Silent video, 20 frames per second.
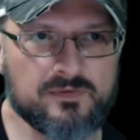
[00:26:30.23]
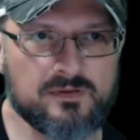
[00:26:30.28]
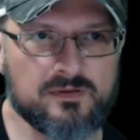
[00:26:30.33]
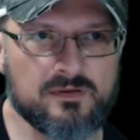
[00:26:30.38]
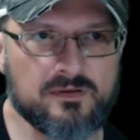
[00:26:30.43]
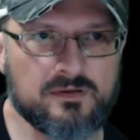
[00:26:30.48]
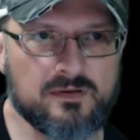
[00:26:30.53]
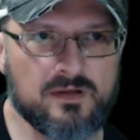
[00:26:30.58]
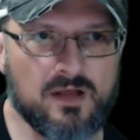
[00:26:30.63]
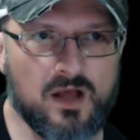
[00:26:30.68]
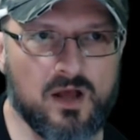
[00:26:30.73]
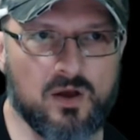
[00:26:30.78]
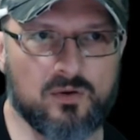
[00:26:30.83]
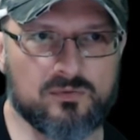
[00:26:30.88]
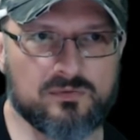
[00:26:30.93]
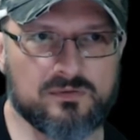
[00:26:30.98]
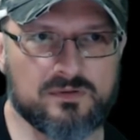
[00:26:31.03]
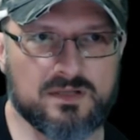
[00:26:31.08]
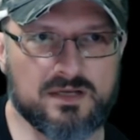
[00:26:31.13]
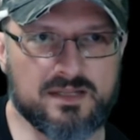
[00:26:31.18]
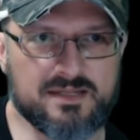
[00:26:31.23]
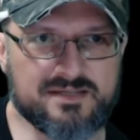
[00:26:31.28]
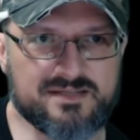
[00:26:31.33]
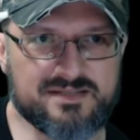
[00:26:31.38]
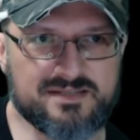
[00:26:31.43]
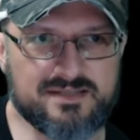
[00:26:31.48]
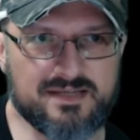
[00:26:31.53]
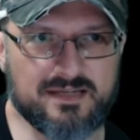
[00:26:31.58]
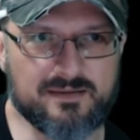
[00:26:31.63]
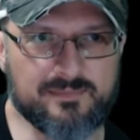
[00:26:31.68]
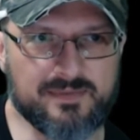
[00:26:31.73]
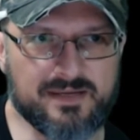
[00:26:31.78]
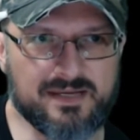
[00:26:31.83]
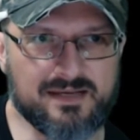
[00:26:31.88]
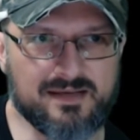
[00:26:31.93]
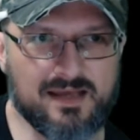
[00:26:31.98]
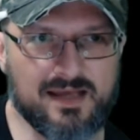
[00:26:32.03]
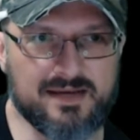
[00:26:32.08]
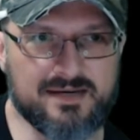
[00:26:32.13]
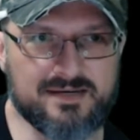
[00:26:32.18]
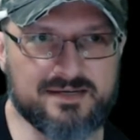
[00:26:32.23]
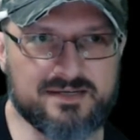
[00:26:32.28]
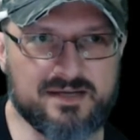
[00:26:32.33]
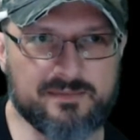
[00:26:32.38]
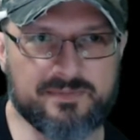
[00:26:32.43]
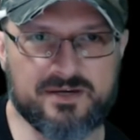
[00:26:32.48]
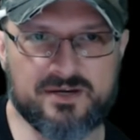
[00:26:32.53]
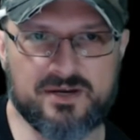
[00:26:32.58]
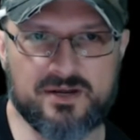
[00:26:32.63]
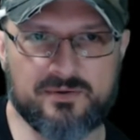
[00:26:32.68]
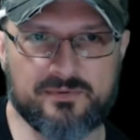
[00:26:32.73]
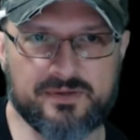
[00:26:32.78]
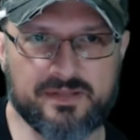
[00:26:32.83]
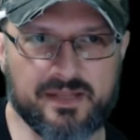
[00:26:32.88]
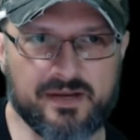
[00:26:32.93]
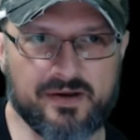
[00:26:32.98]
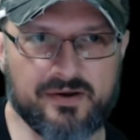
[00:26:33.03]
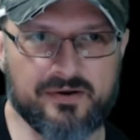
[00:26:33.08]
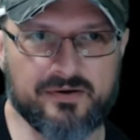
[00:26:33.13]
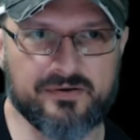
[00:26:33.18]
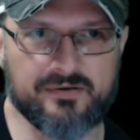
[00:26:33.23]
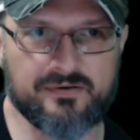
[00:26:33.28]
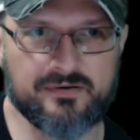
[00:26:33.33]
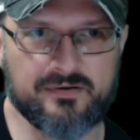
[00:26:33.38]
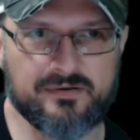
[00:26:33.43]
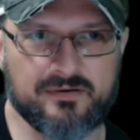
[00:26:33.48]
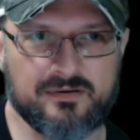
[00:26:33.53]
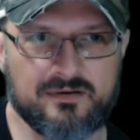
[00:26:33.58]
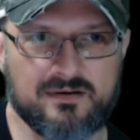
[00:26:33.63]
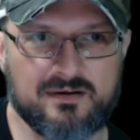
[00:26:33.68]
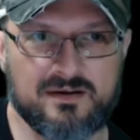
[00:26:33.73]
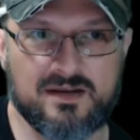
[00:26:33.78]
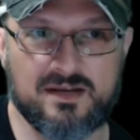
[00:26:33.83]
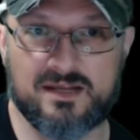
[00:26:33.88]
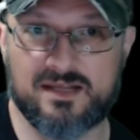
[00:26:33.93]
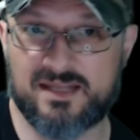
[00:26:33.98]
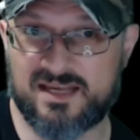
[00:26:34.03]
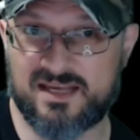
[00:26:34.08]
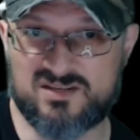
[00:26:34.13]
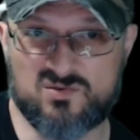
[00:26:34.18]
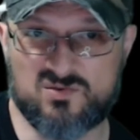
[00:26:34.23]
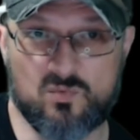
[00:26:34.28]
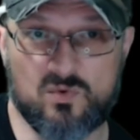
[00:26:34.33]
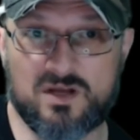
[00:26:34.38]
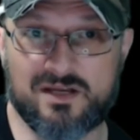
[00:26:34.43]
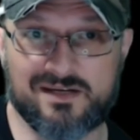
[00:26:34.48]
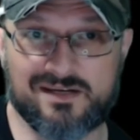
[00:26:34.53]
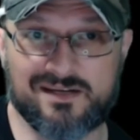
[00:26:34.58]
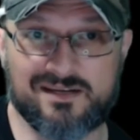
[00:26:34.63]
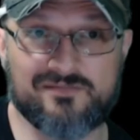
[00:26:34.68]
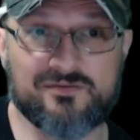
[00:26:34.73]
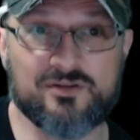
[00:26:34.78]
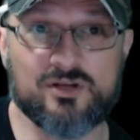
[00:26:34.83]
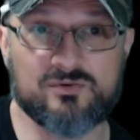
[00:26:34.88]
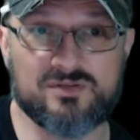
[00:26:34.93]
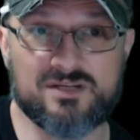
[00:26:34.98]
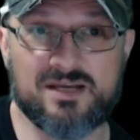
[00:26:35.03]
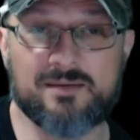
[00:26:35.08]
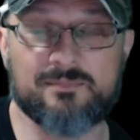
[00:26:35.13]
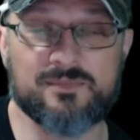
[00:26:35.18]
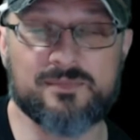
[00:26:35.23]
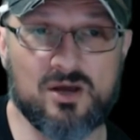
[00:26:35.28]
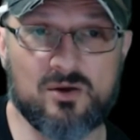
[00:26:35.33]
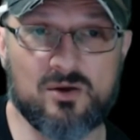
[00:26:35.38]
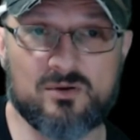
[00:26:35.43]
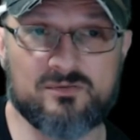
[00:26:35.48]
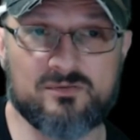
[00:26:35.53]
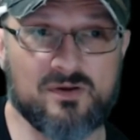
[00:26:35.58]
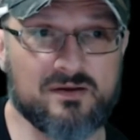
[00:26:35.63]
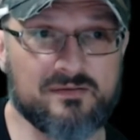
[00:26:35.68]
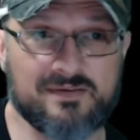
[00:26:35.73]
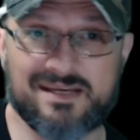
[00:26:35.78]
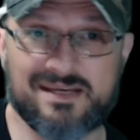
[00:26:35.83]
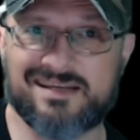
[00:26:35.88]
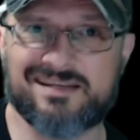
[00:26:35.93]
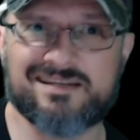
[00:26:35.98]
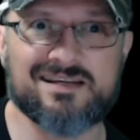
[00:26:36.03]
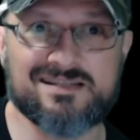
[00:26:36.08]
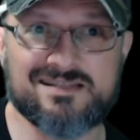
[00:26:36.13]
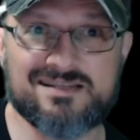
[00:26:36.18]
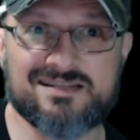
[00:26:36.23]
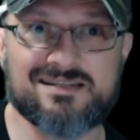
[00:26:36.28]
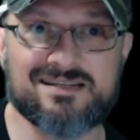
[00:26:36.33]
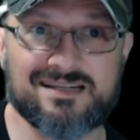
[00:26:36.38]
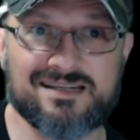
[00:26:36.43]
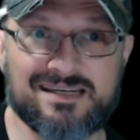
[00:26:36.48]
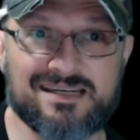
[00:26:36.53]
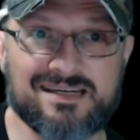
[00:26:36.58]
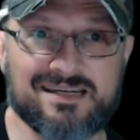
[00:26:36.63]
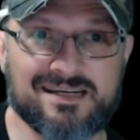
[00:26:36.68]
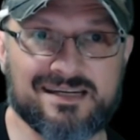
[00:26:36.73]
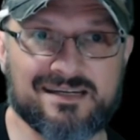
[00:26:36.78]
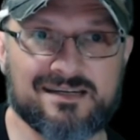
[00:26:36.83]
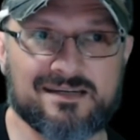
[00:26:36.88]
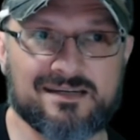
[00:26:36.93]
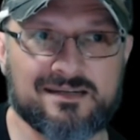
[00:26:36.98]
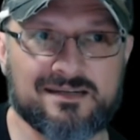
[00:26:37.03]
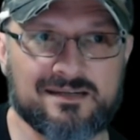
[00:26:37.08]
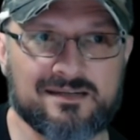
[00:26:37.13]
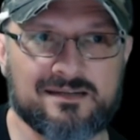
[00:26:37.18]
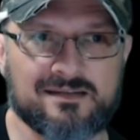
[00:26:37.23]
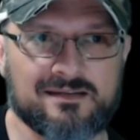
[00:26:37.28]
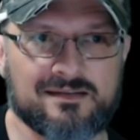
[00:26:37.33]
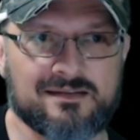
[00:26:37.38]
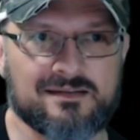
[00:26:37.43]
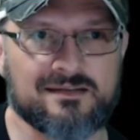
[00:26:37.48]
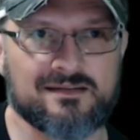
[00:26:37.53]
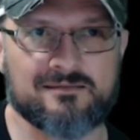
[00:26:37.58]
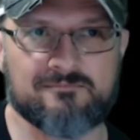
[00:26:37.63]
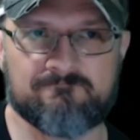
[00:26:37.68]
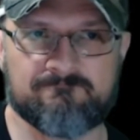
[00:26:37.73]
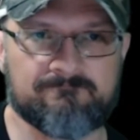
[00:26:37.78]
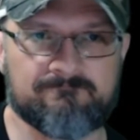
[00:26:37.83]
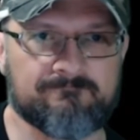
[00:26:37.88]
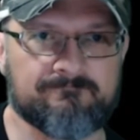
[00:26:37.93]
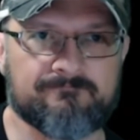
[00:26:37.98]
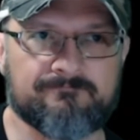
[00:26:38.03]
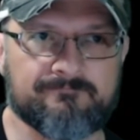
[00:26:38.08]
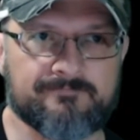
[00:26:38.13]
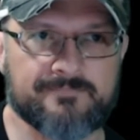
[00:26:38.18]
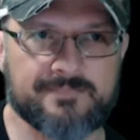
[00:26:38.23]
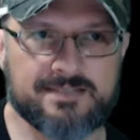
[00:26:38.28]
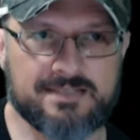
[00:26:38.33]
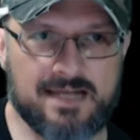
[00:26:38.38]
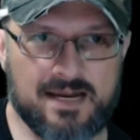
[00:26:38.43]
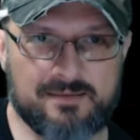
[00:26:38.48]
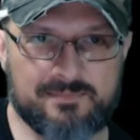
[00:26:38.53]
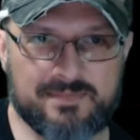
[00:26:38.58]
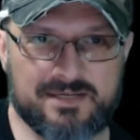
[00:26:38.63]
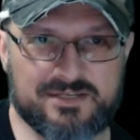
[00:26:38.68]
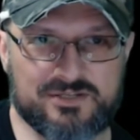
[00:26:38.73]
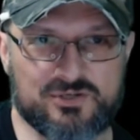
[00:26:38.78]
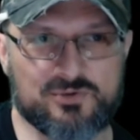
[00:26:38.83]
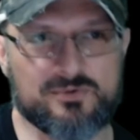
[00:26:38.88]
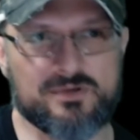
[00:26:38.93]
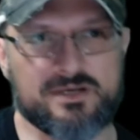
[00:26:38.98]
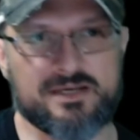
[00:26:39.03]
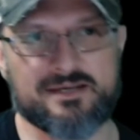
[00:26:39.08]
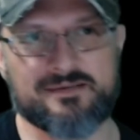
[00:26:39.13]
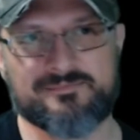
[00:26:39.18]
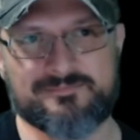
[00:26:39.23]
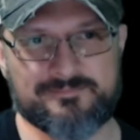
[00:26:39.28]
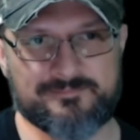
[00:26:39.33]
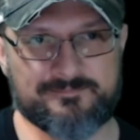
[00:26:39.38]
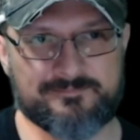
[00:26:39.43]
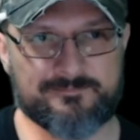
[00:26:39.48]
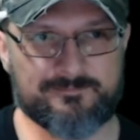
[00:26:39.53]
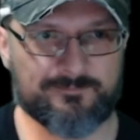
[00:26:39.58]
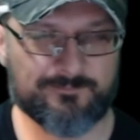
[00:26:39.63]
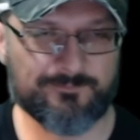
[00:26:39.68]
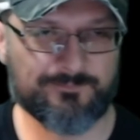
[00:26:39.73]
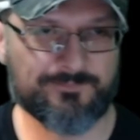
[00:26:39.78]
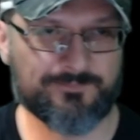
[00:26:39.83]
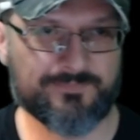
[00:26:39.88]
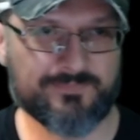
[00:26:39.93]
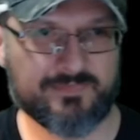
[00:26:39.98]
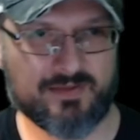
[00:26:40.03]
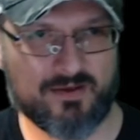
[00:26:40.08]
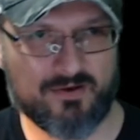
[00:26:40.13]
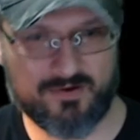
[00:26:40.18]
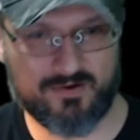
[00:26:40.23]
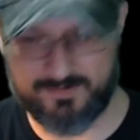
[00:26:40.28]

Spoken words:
Oh, look at this. Silly me. I didn't type a no in there. Guess what? If you don't type no in front of it, it doesn't delete it. It's not a mystery. All right.